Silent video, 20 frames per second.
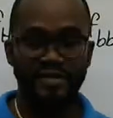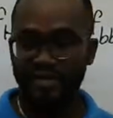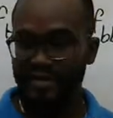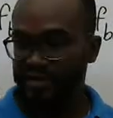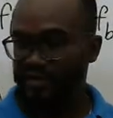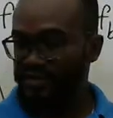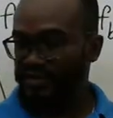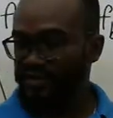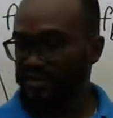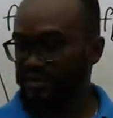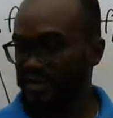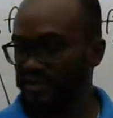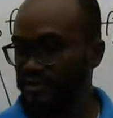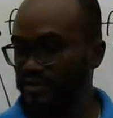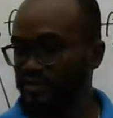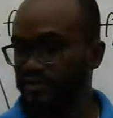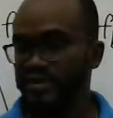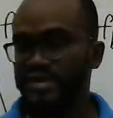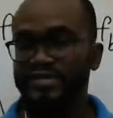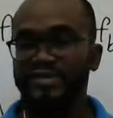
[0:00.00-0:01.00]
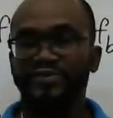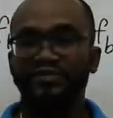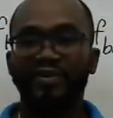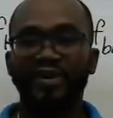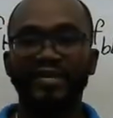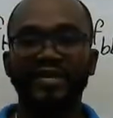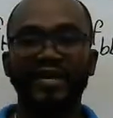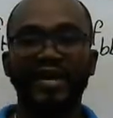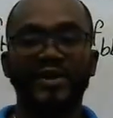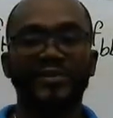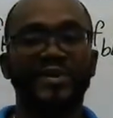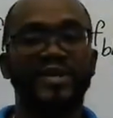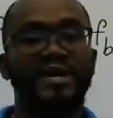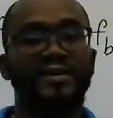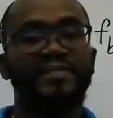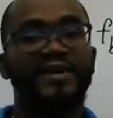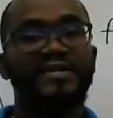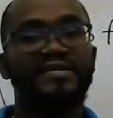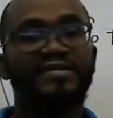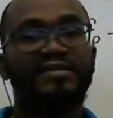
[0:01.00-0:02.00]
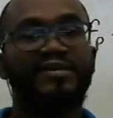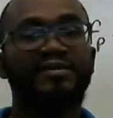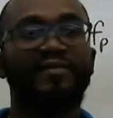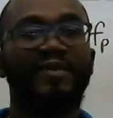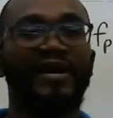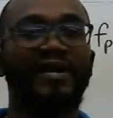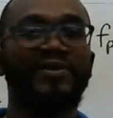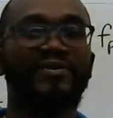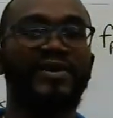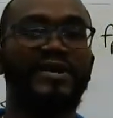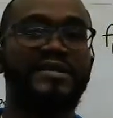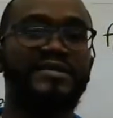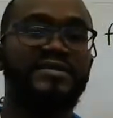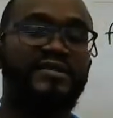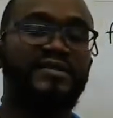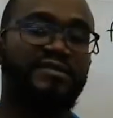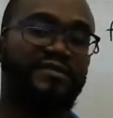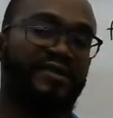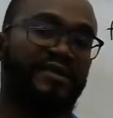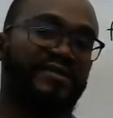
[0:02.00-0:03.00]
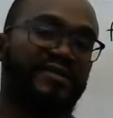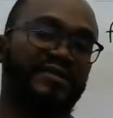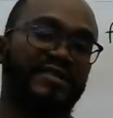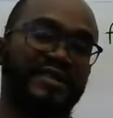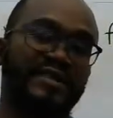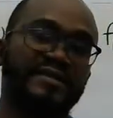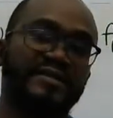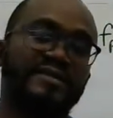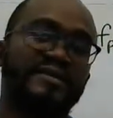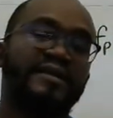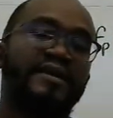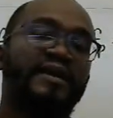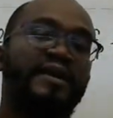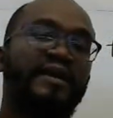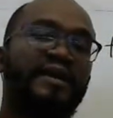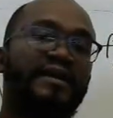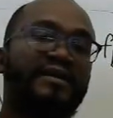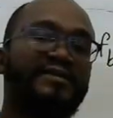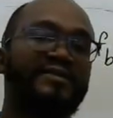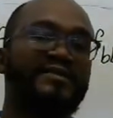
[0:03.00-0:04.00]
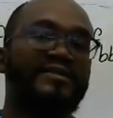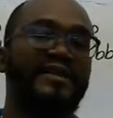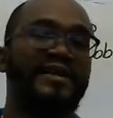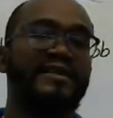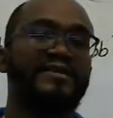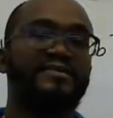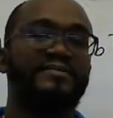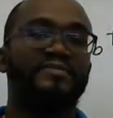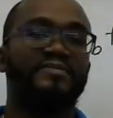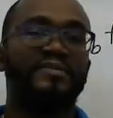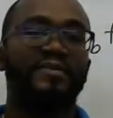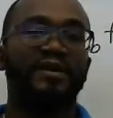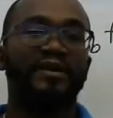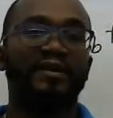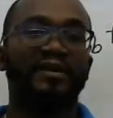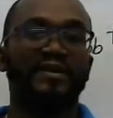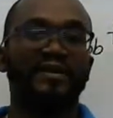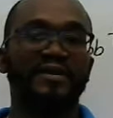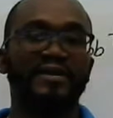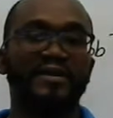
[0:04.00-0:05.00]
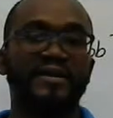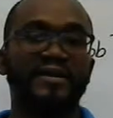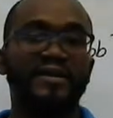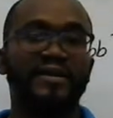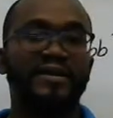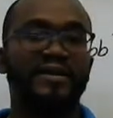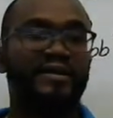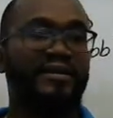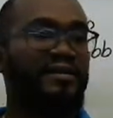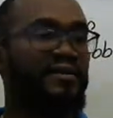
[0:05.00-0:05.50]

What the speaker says: So in other words, what the highway capacity manual is suggesting is that the